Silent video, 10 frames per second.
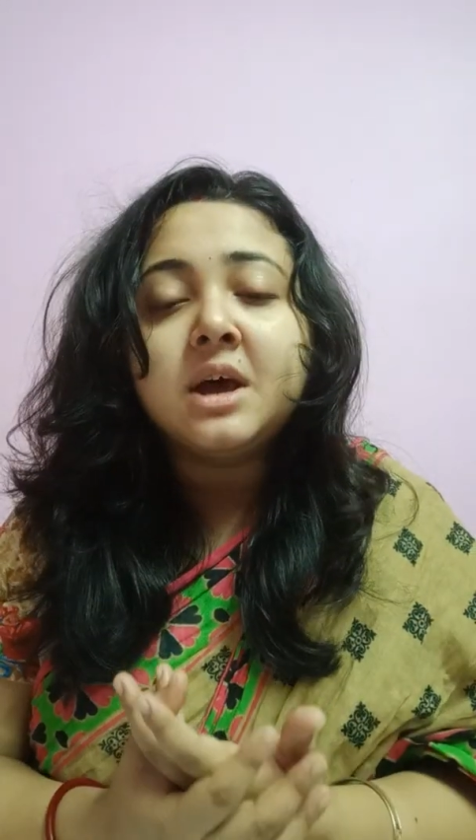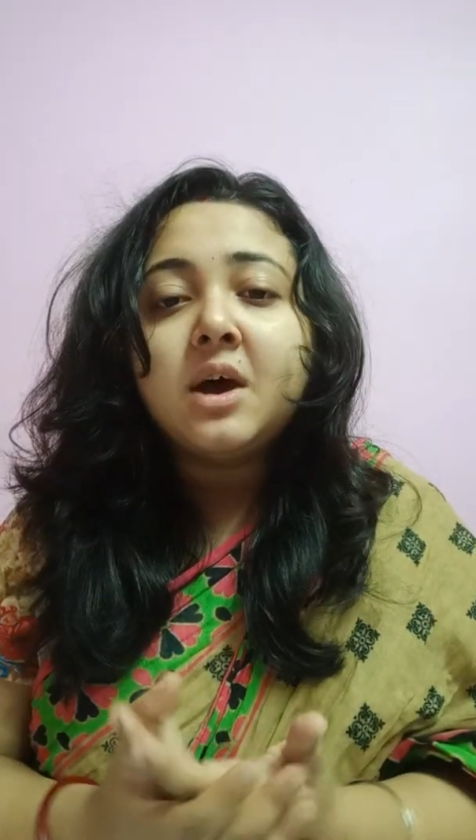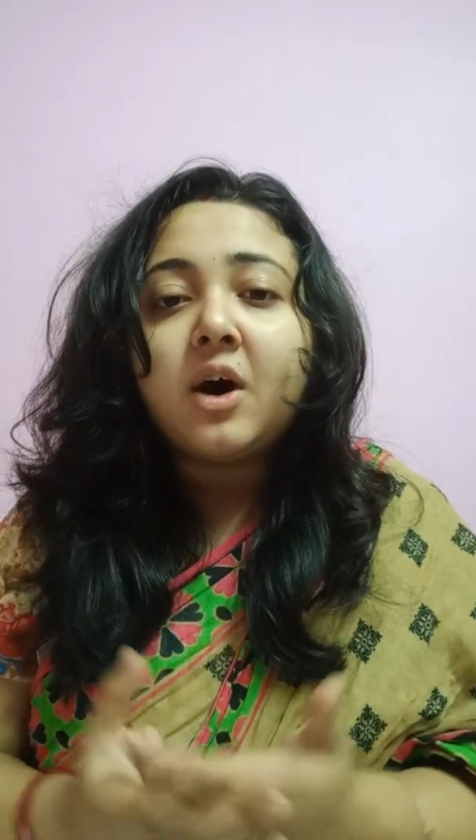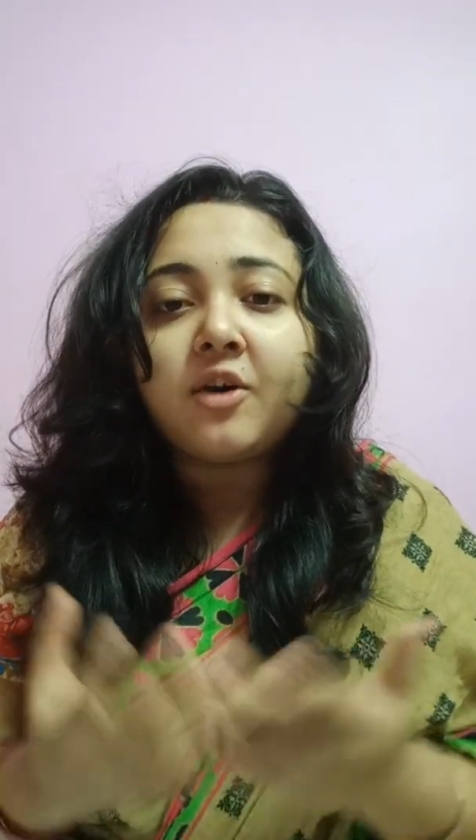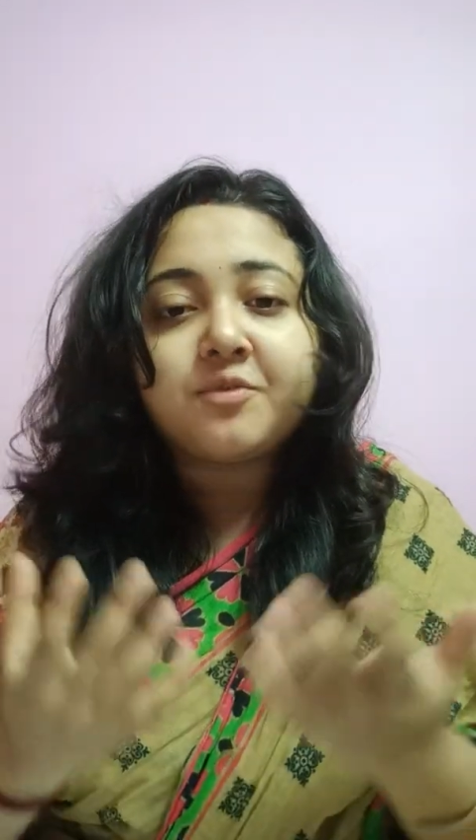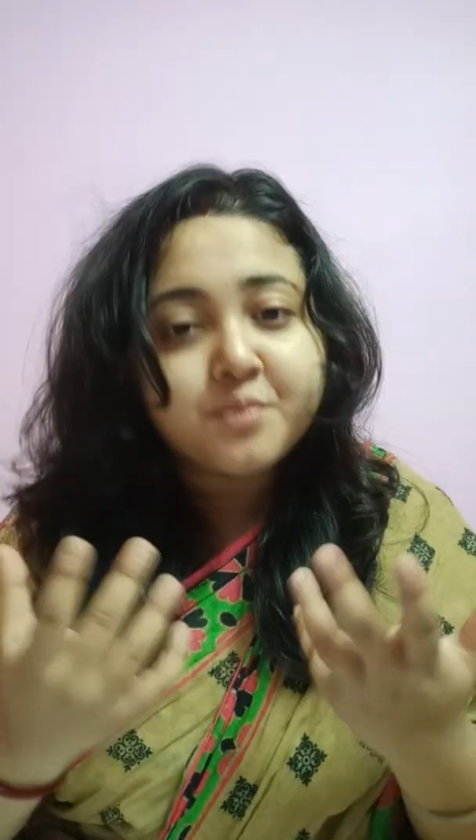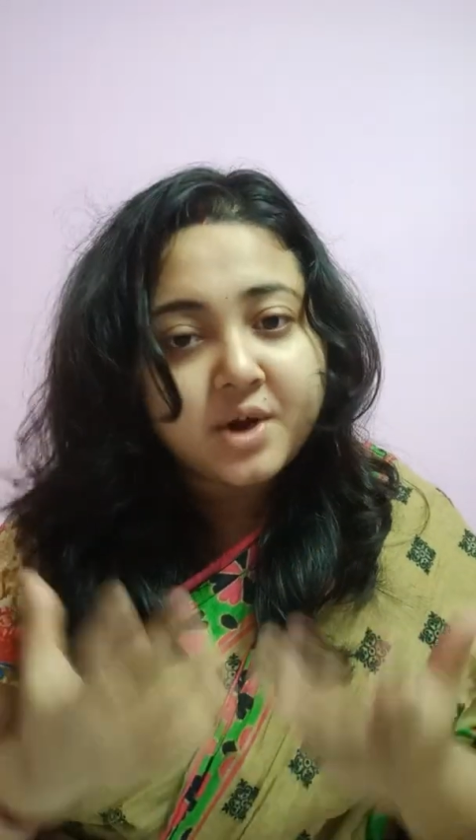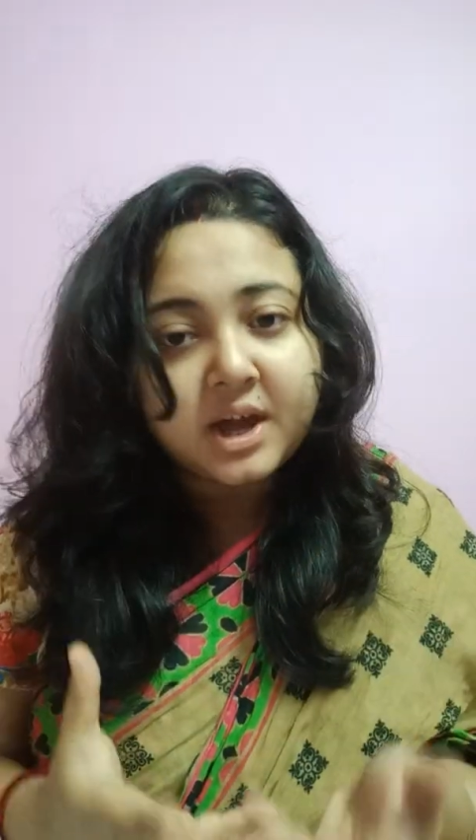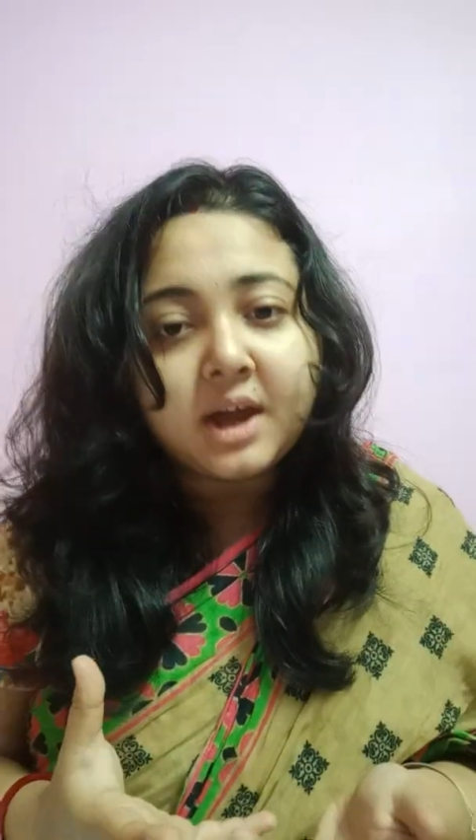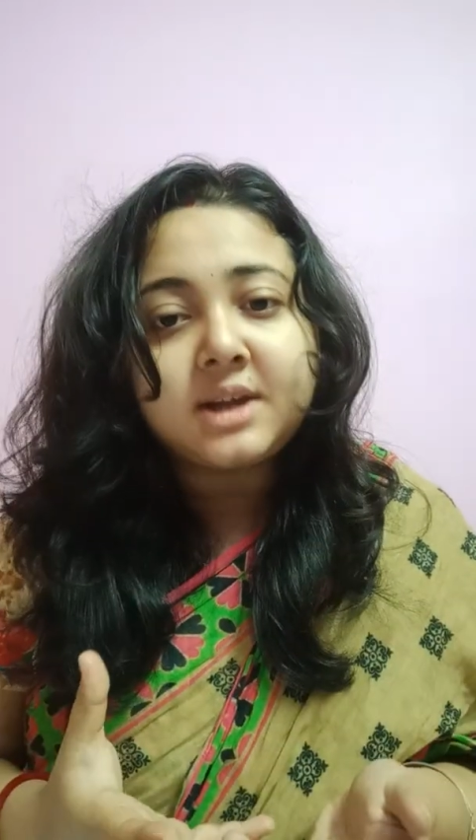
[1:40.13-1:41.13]
of
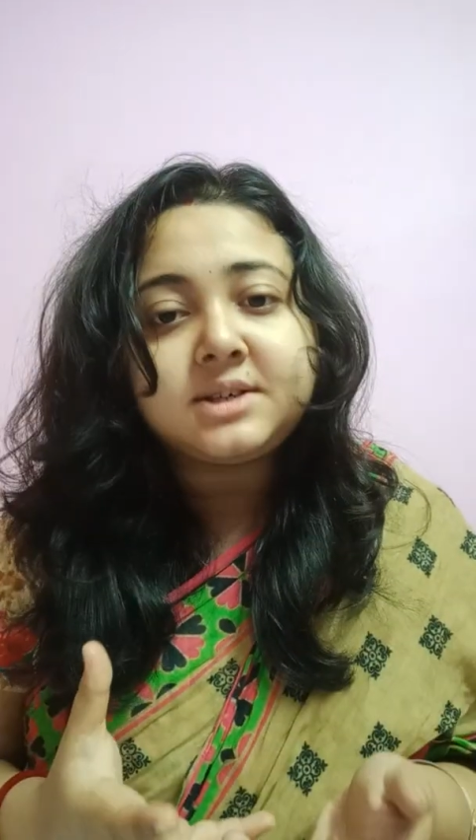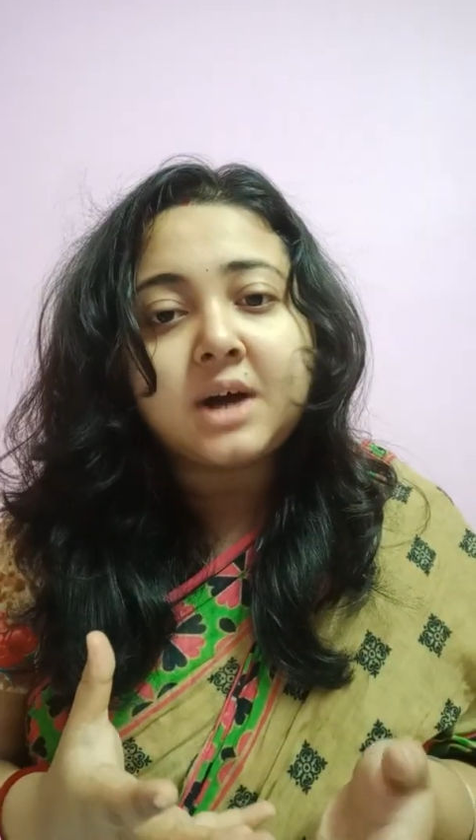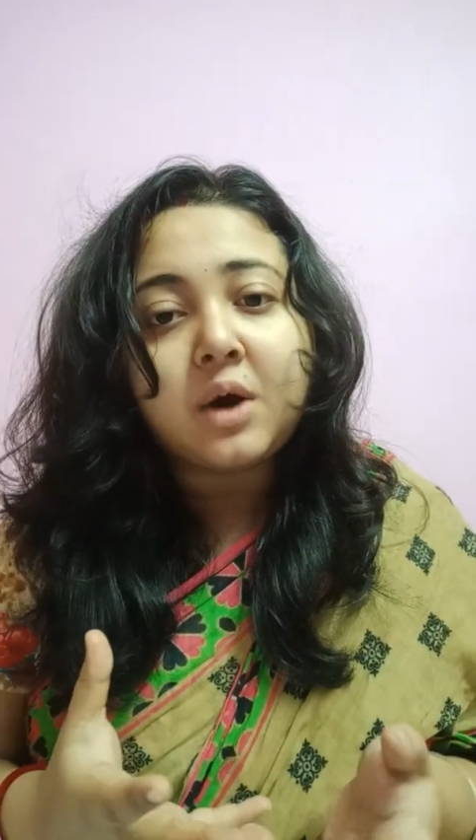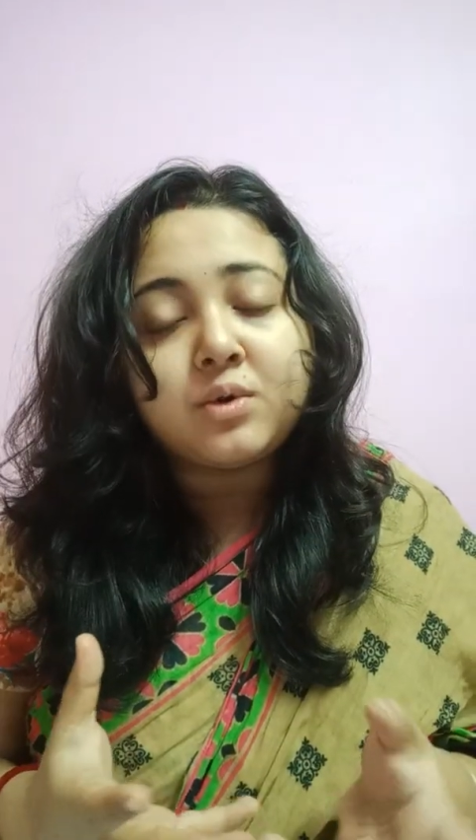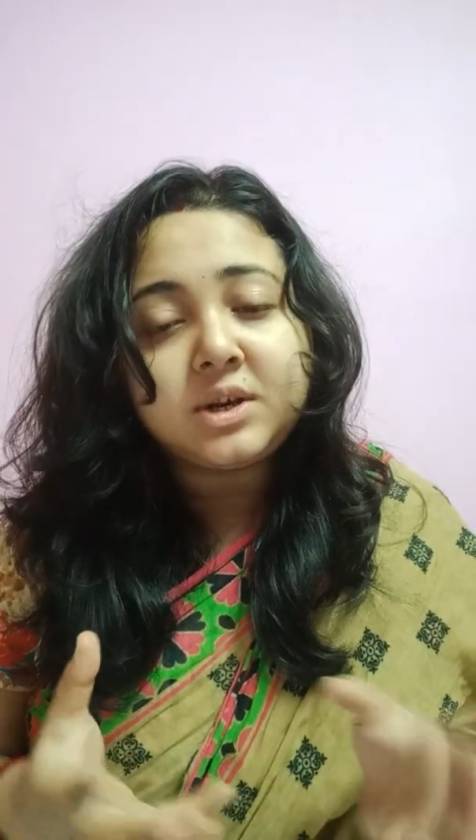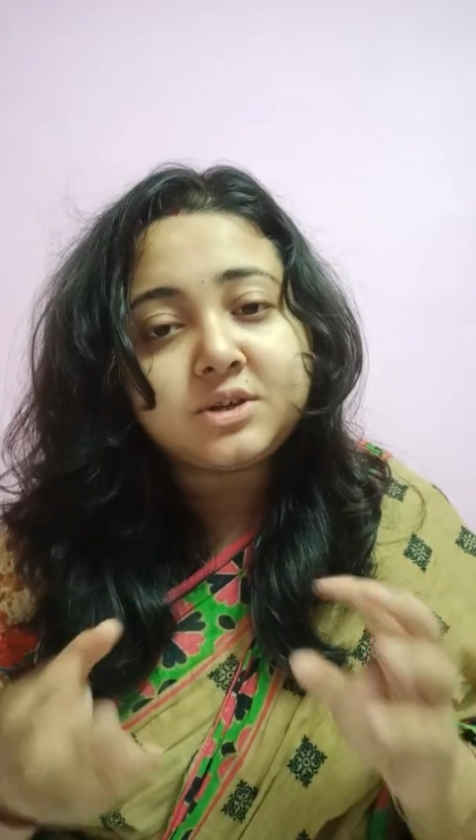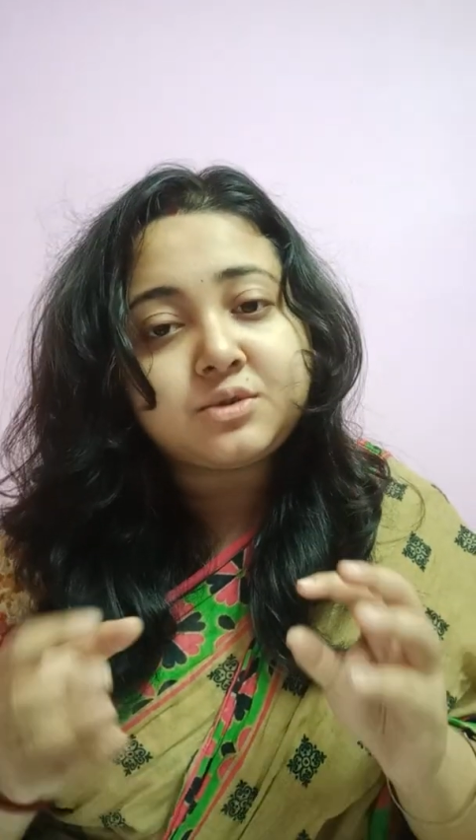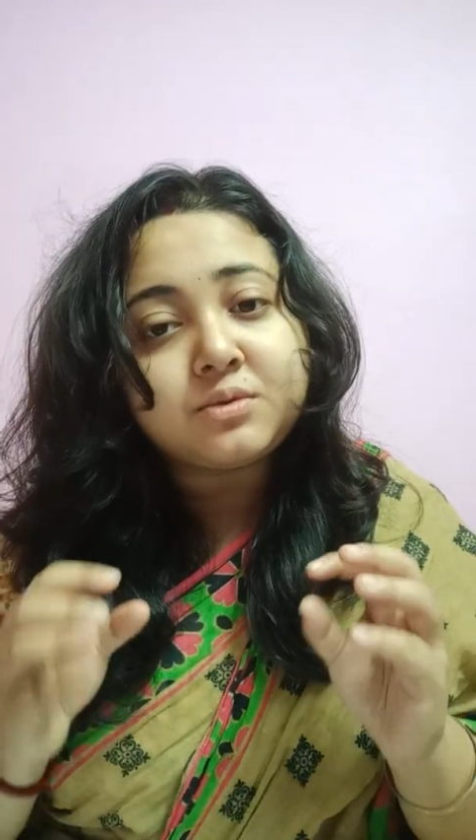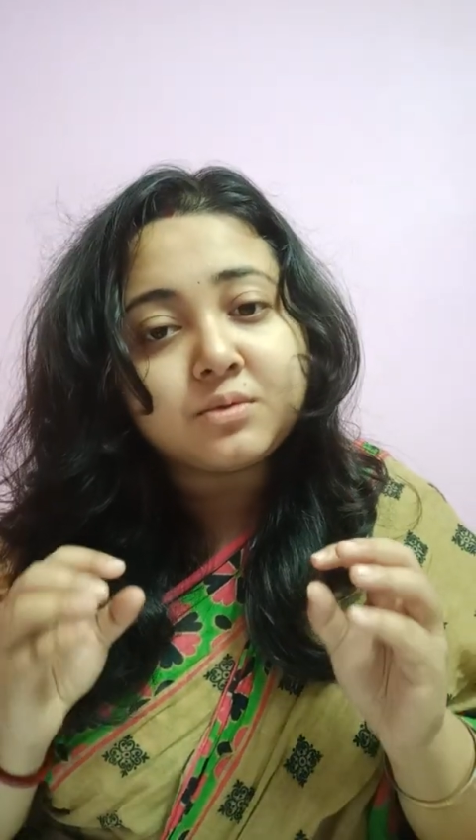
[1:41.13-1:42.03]
breaking it down into